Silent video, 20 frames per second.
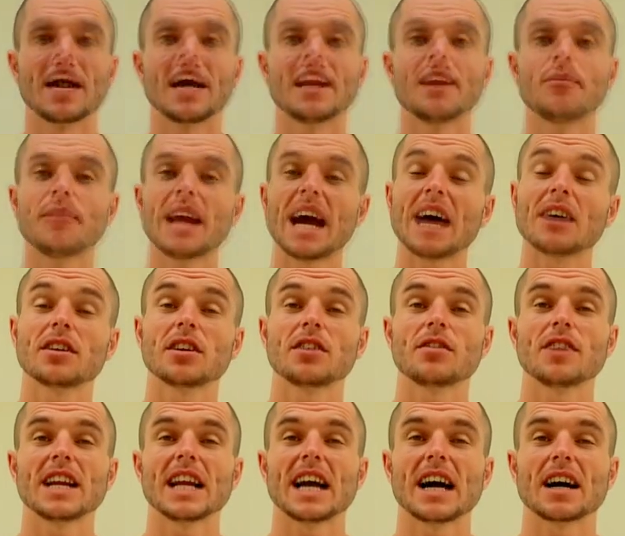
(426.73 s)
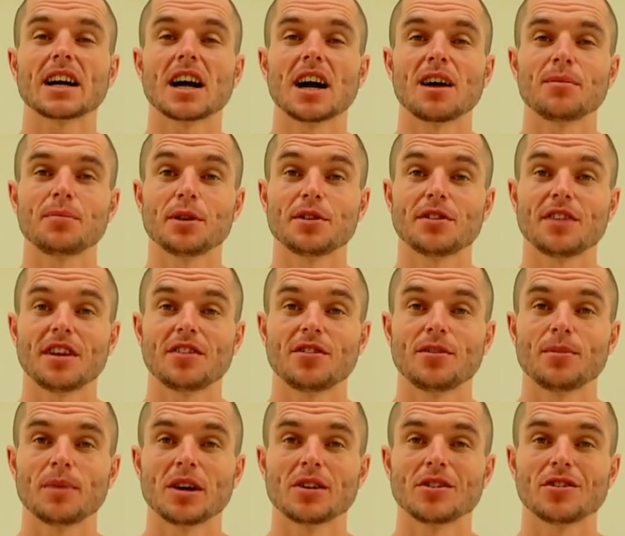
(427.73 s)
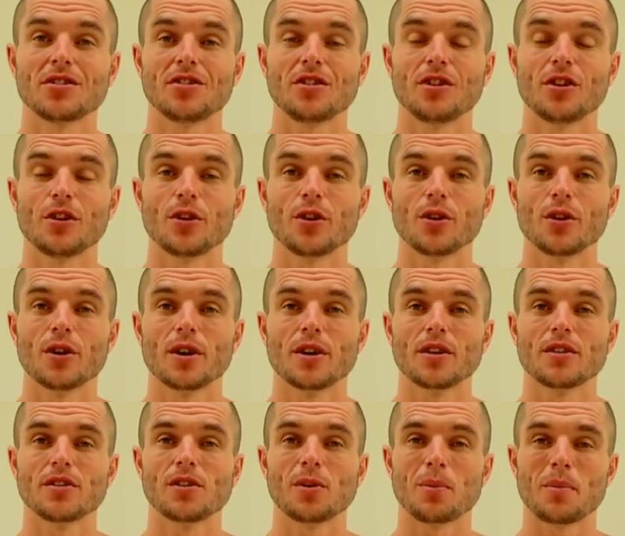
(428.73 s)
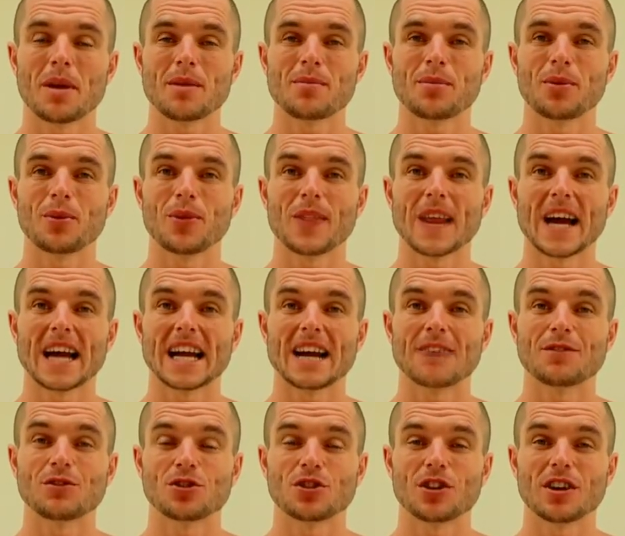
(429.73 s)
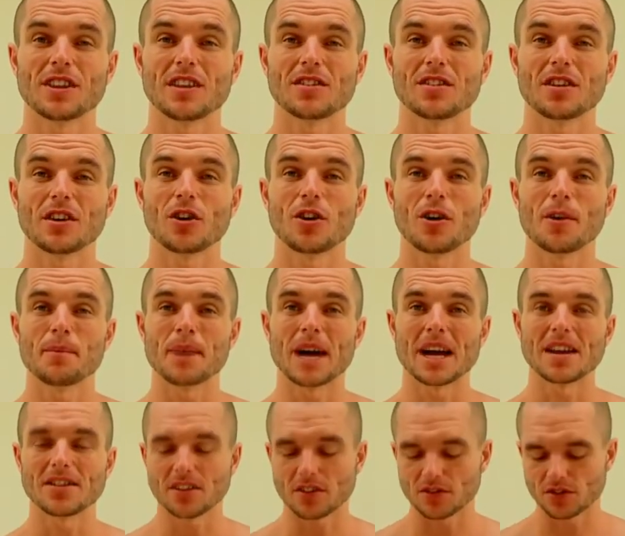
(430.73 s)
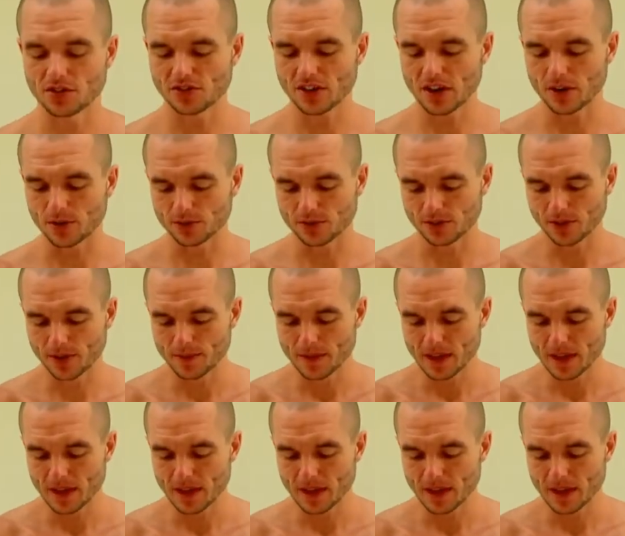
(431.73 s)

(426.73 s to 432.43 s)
And I'm now going to read out a couple of testimonials to you, to people that have tried this and got amazing results.